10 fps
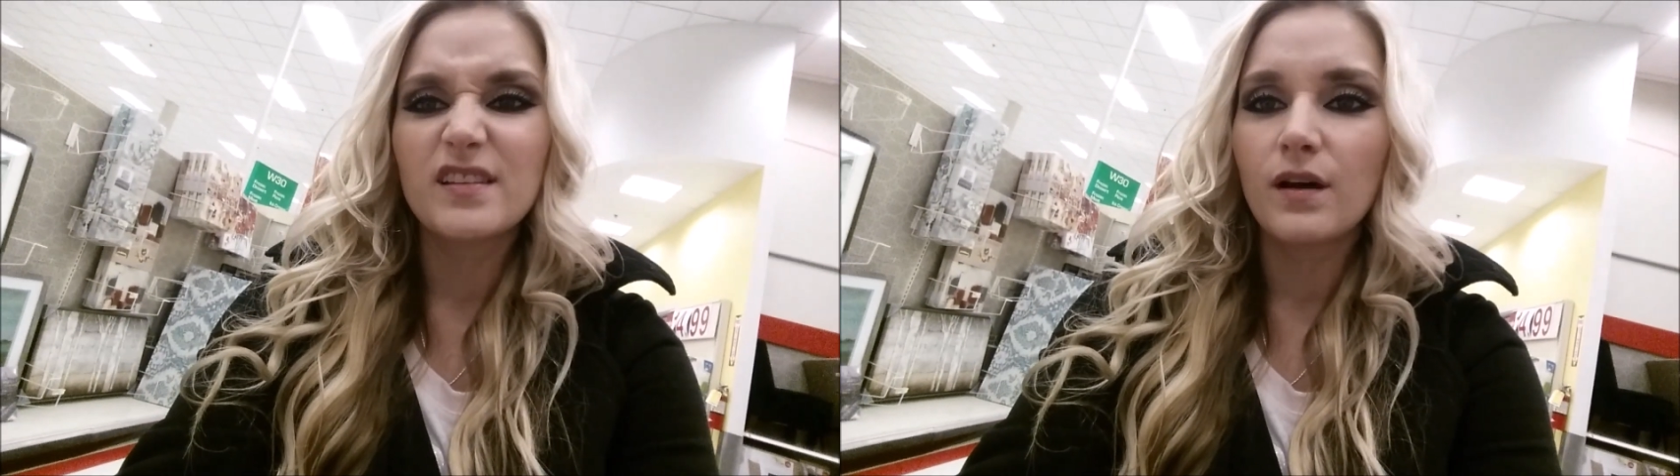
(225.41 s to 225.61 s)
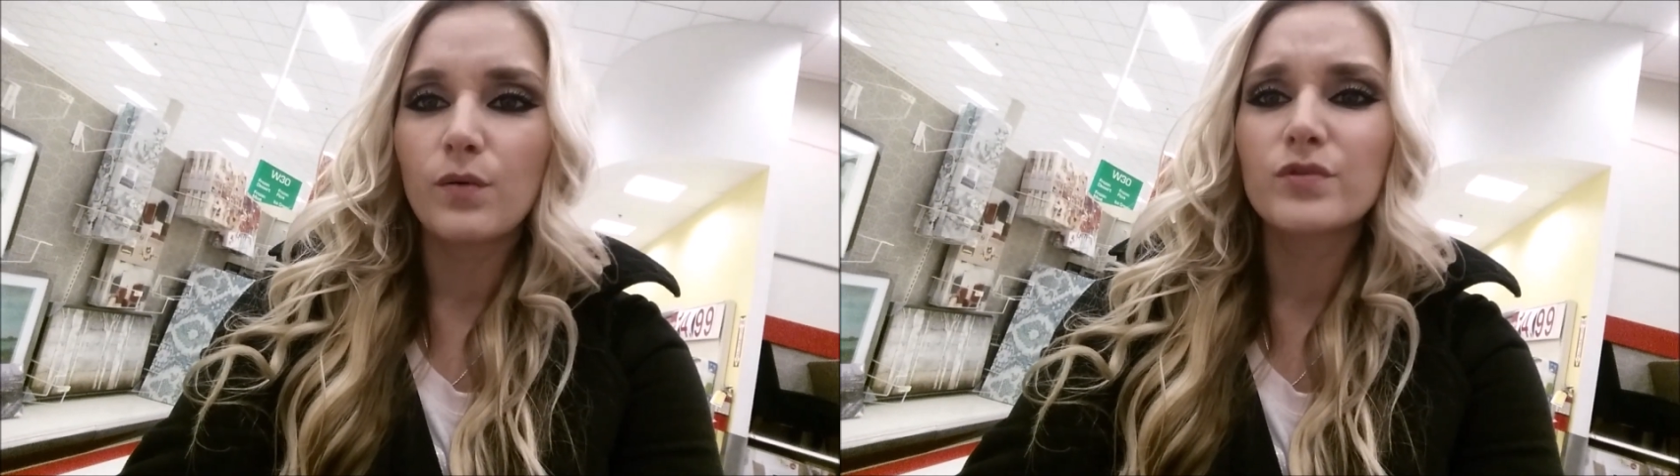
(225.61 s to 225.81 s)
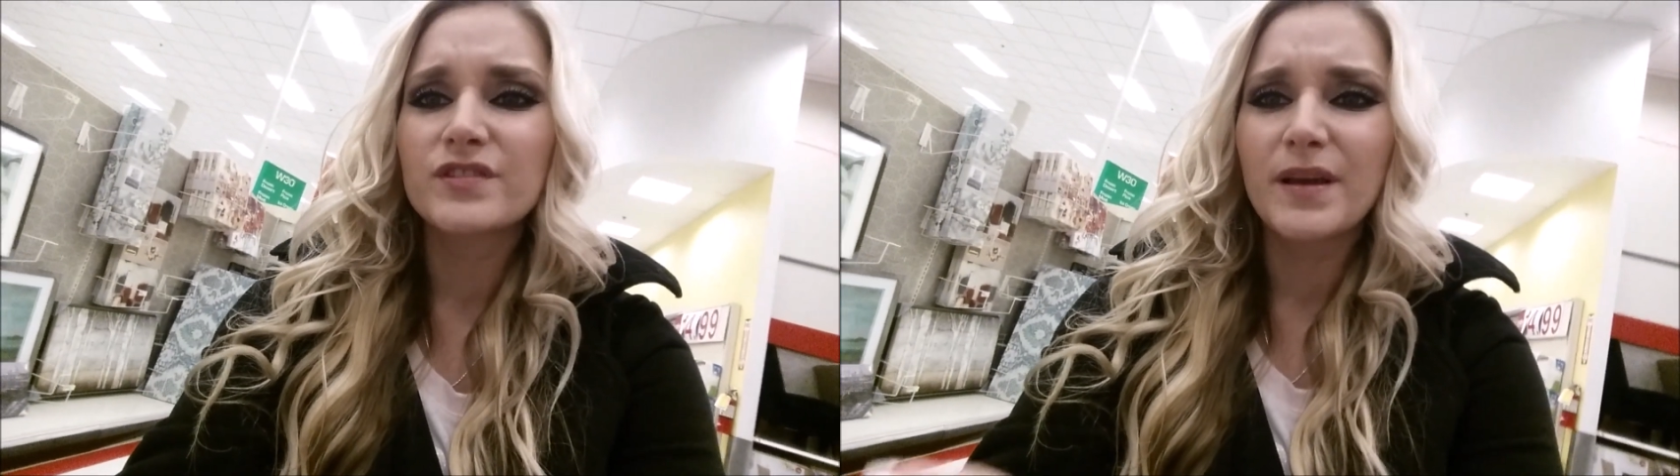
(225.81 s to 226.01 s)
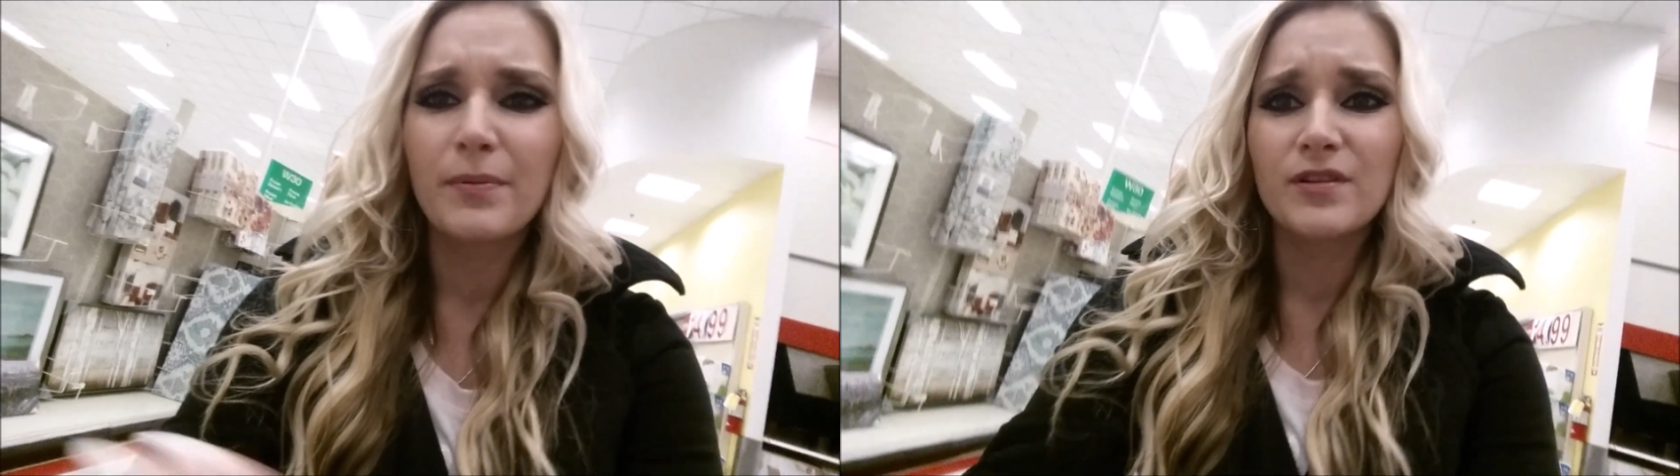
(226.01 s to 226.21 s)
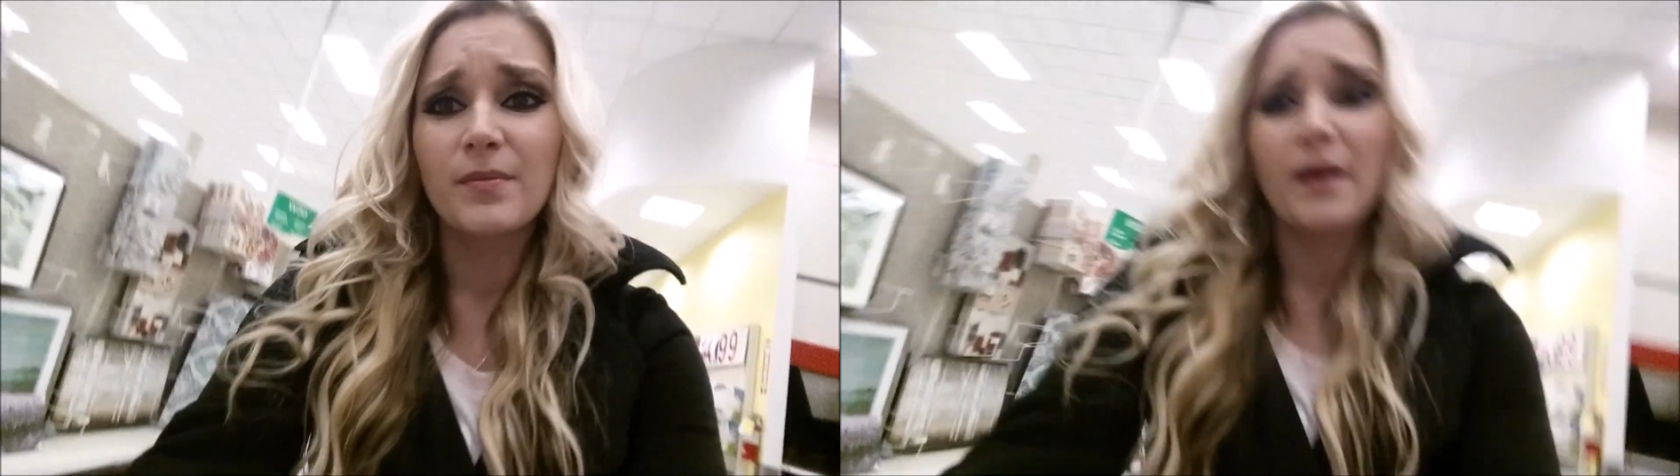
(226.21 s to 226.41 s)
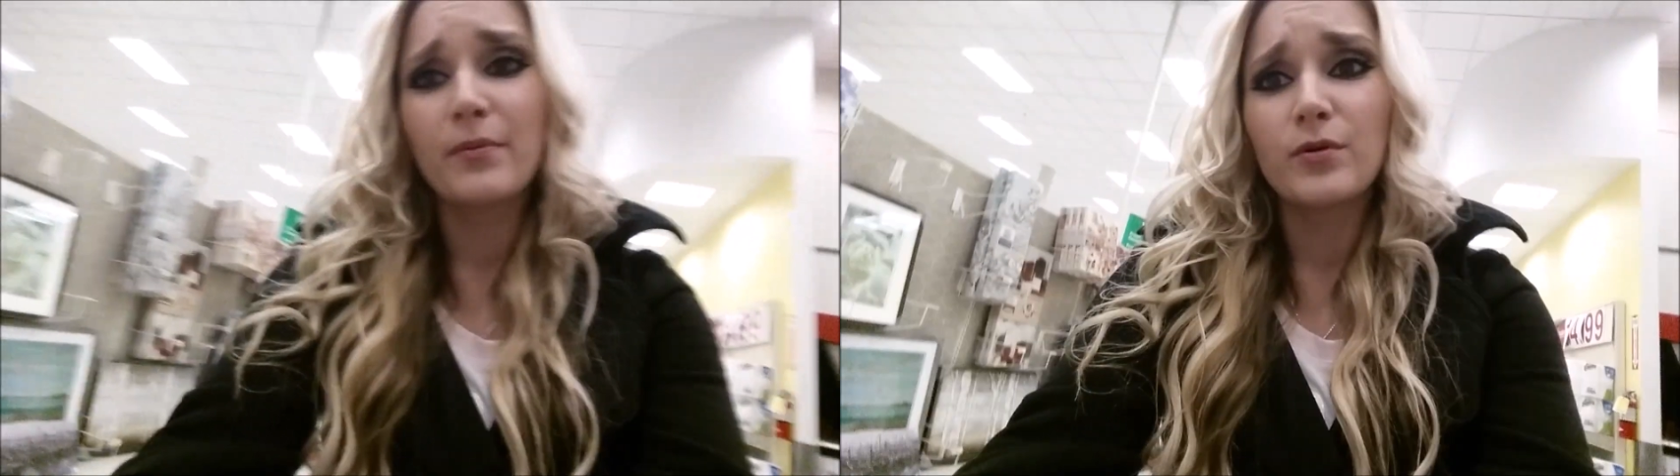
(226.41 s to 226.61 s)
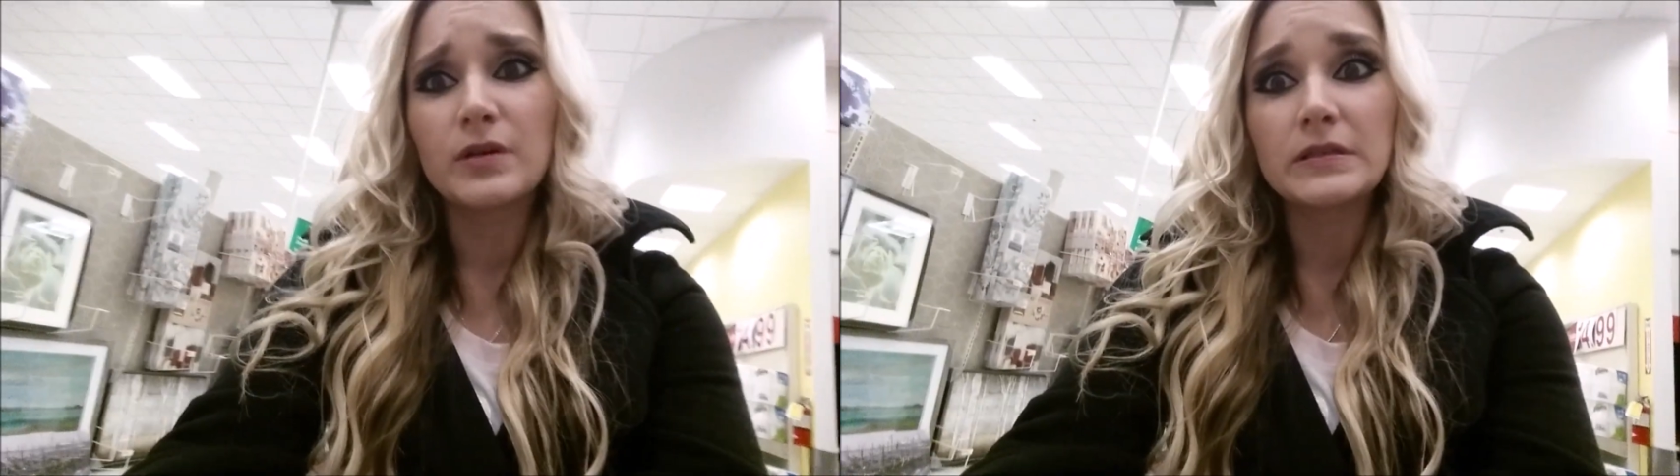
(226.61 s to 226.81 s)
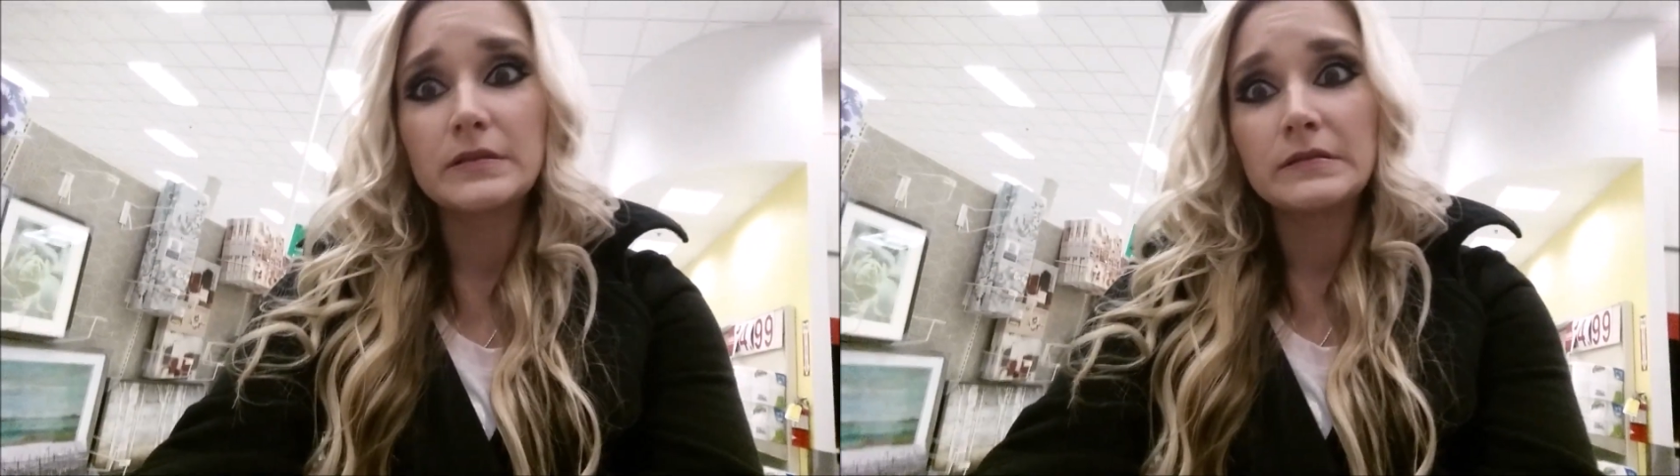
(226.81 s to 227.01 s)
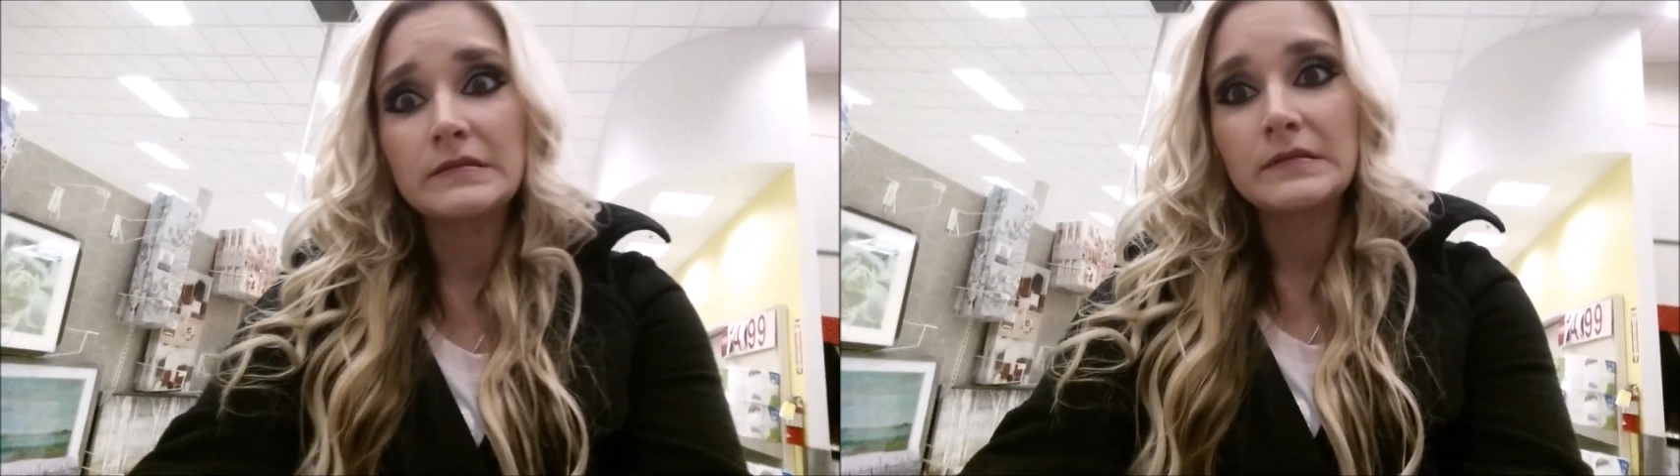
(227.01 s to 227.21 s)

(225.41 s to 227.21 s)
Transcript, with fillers: so we'll skip on the popcorn.